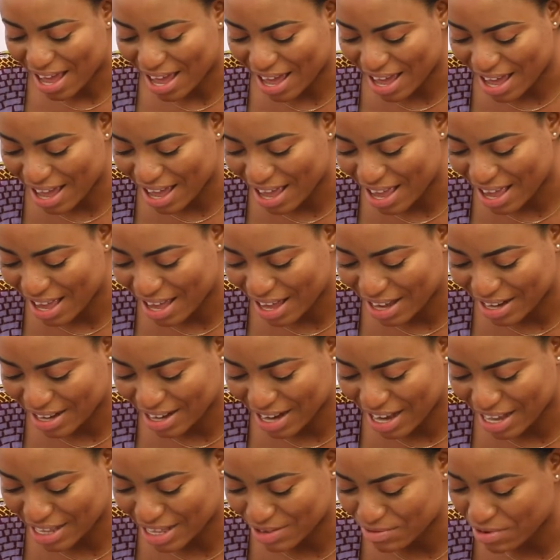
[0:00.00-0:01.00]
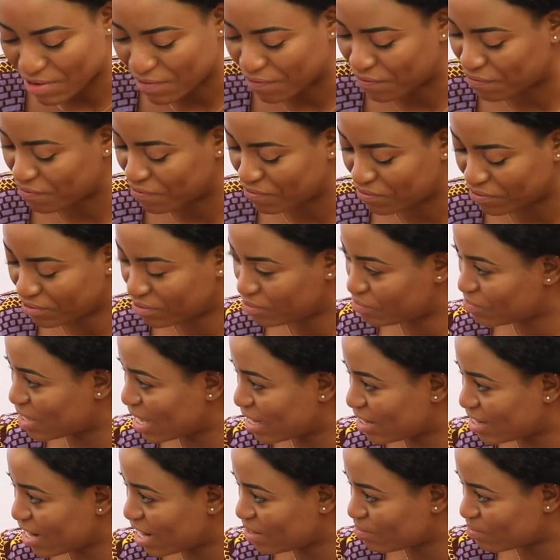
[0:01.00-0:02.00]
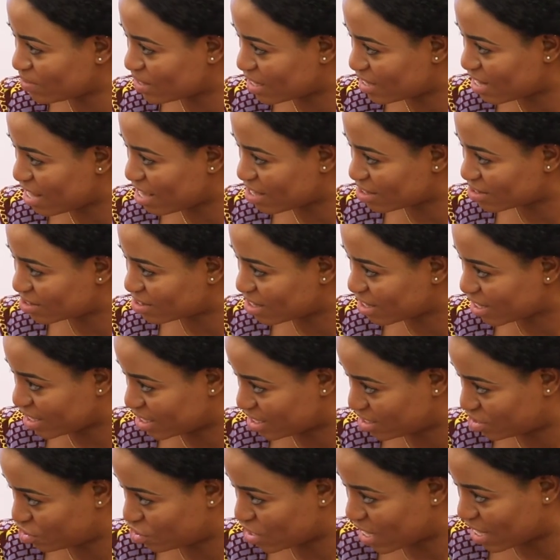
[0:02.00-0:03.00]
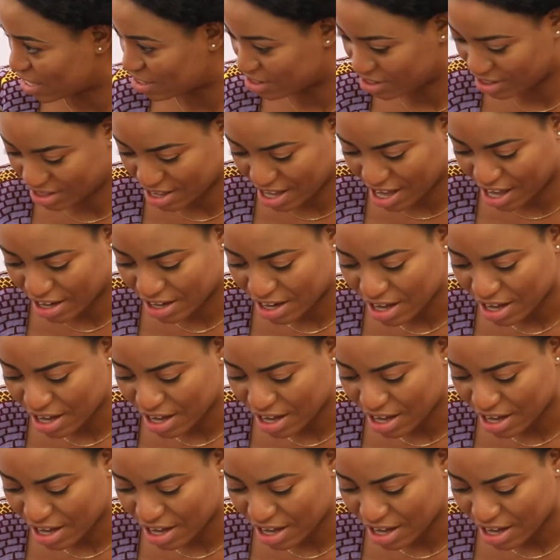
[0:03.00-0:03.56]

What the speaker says: And I think we are done with the last nugget. Should I start?